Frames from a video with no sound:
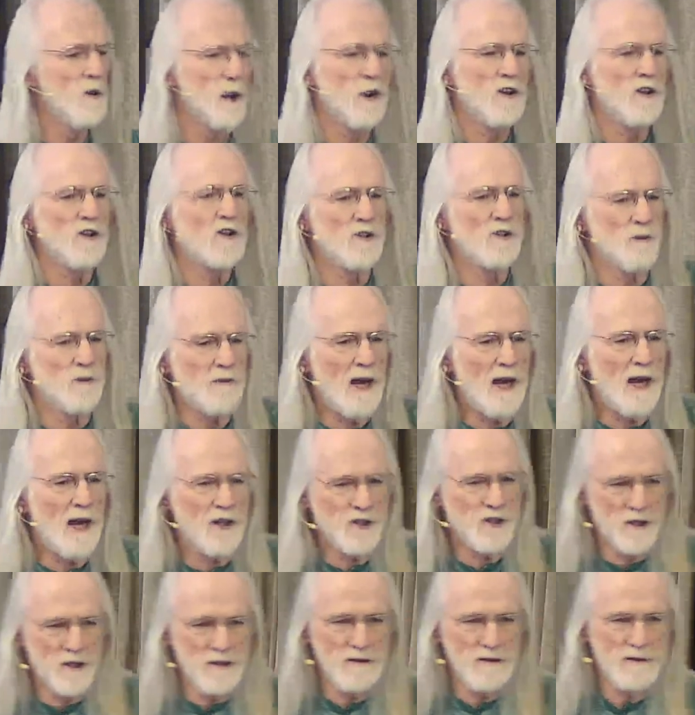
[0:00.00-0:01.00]
is your
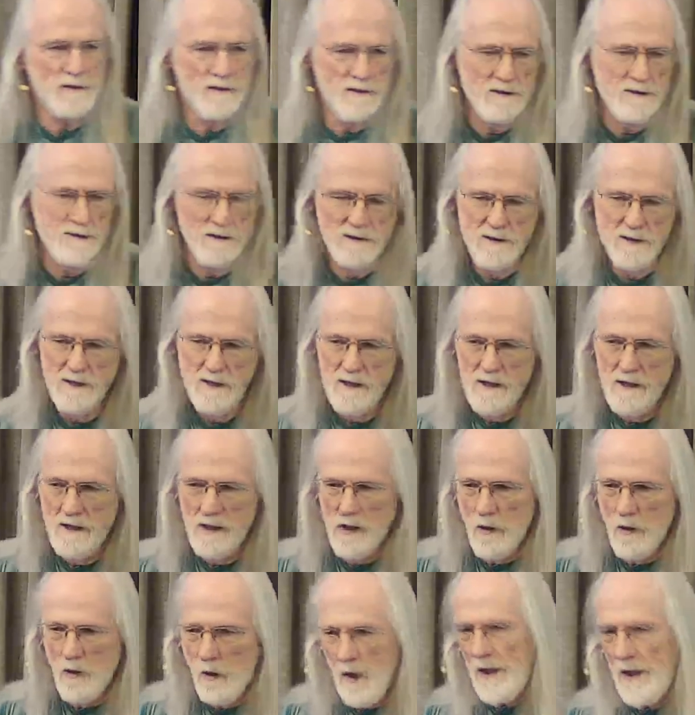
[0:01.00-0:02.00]
passion?
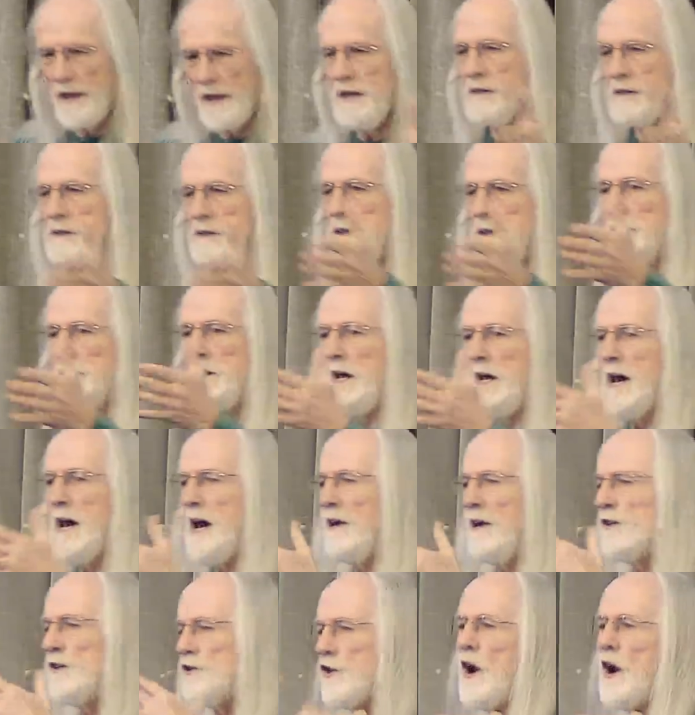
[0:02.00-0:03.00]
What is it
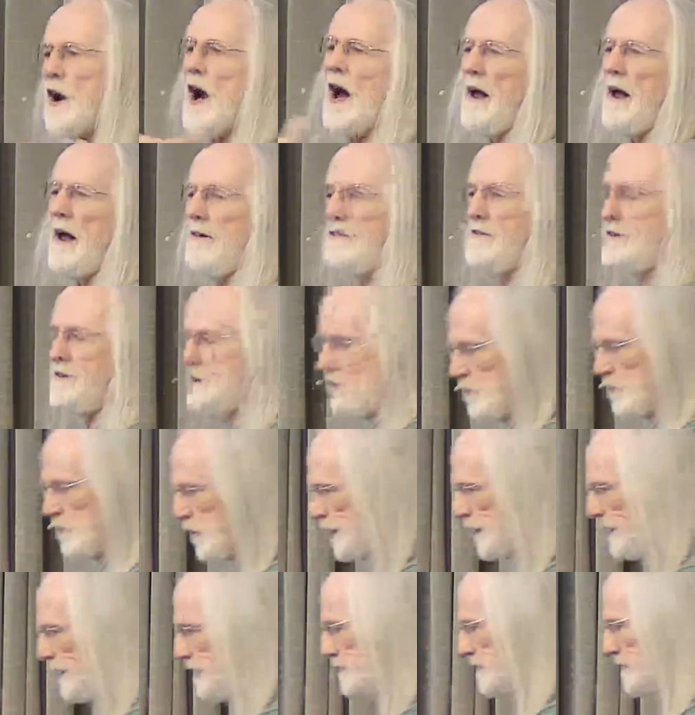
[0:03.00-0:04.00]
that drives you?
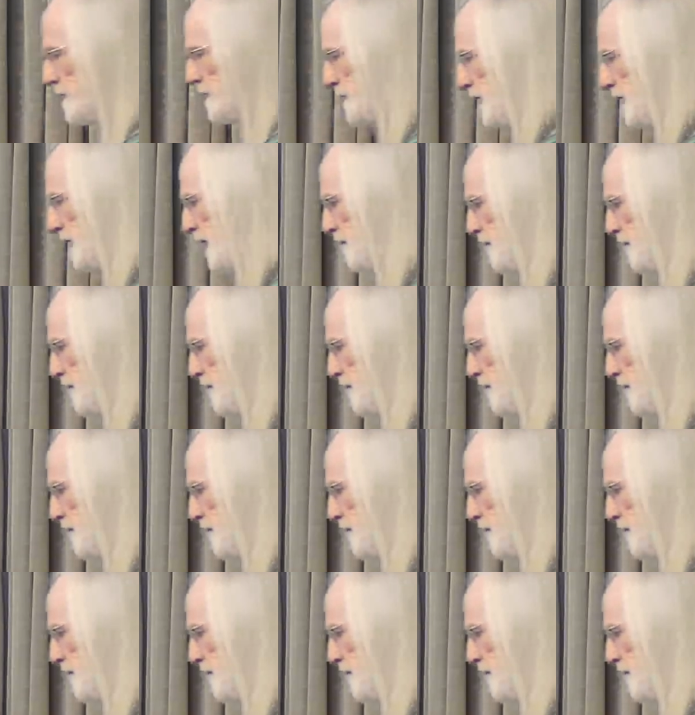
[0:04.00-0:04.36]
What is it that